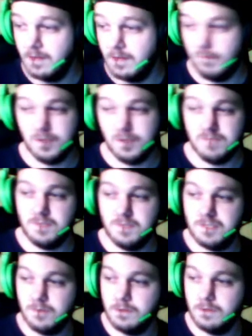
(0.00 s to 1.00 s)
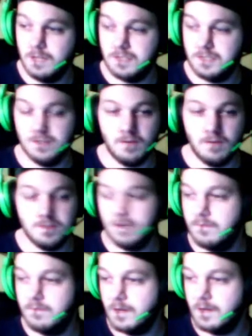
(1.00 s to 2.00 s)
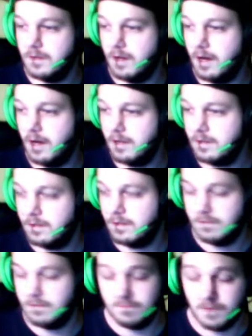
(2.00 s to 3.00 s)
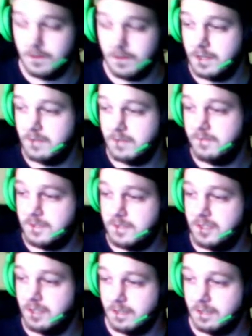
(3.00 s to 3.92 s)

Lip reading: Most of the story legendaries are very inefficient